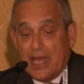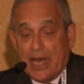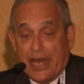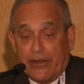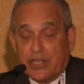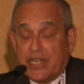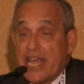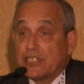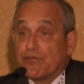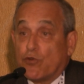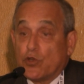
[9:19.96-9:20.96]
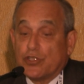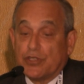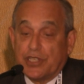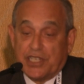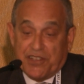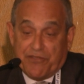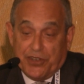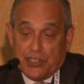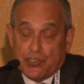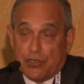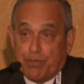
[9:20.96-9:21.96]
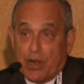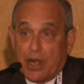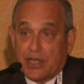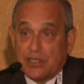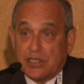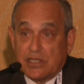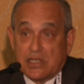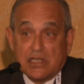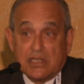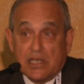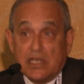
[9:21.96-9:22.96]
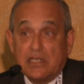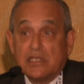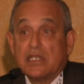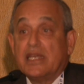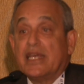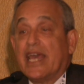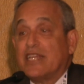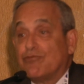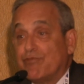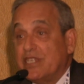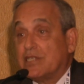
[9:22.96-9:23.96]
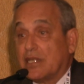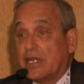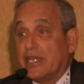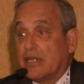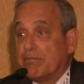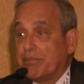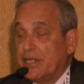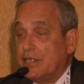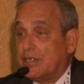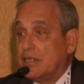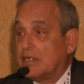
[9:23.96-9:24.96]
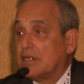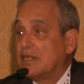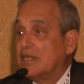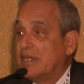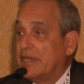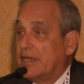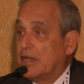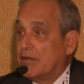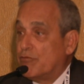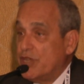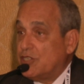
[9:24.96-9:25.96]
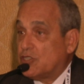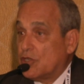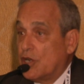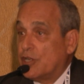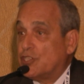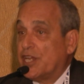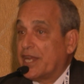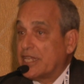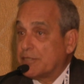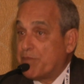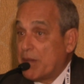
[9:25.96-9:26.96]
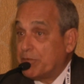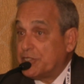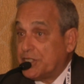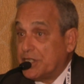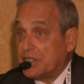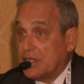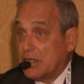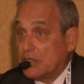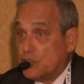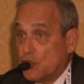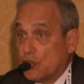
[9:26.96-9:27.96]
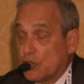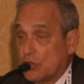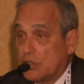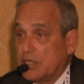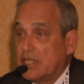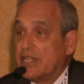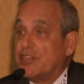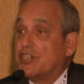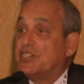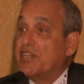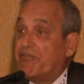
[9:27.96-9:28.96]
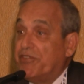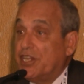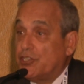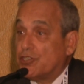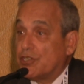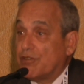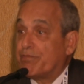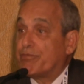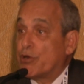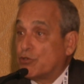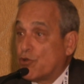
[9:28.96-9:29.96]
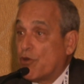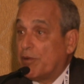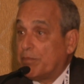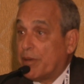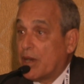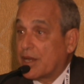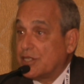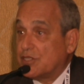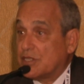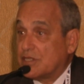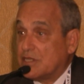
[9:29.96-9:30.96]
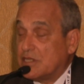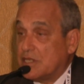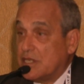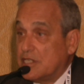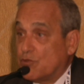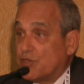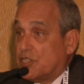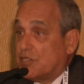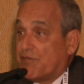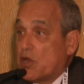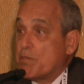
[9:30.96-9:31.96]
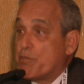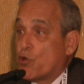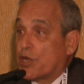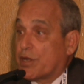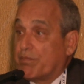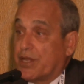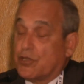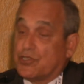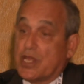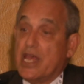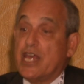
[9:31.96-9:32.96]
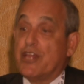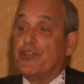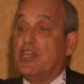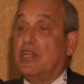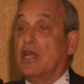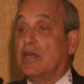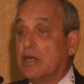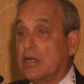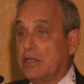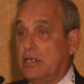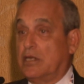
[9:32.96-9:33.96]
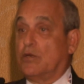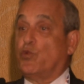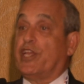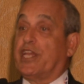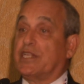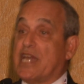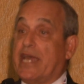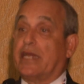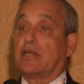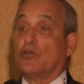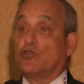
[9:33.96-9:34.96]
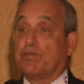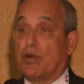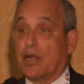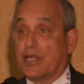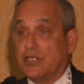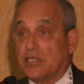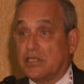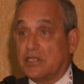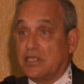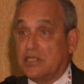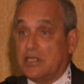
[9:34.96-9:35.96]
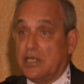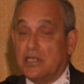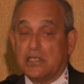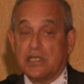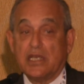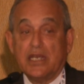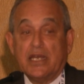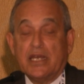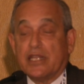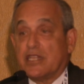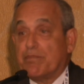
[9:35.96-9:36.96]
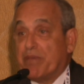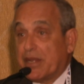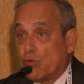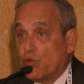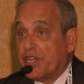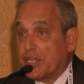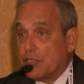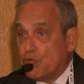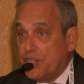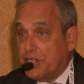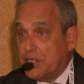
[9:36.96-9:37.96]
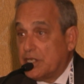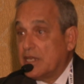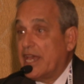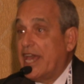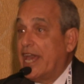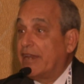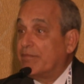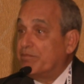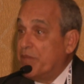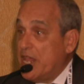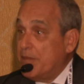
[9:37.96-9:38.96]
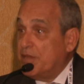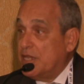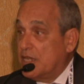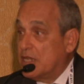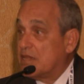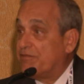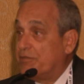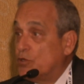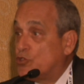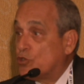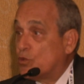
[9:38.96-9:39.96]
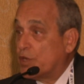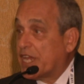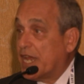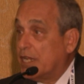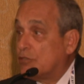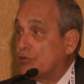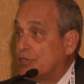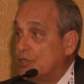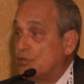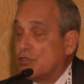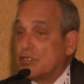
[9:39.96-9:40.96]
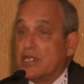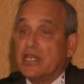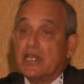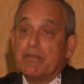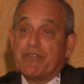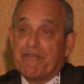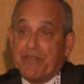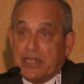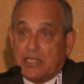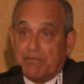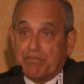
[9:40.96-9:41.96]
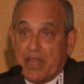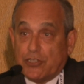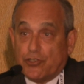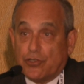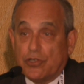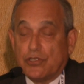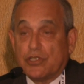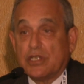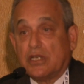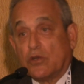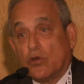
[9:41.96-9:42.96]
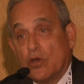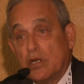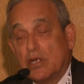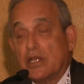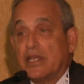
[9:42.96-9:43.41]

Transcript: And our task force on the definition of Parkinson's disease has recently completed research and has published it in our journal, the definition of prodromal Parkinson's disease, which is very important because the earlier we can diagnose Parkinson's disease, the better we can treat it, and maybe in the future we can introduce preventive measures or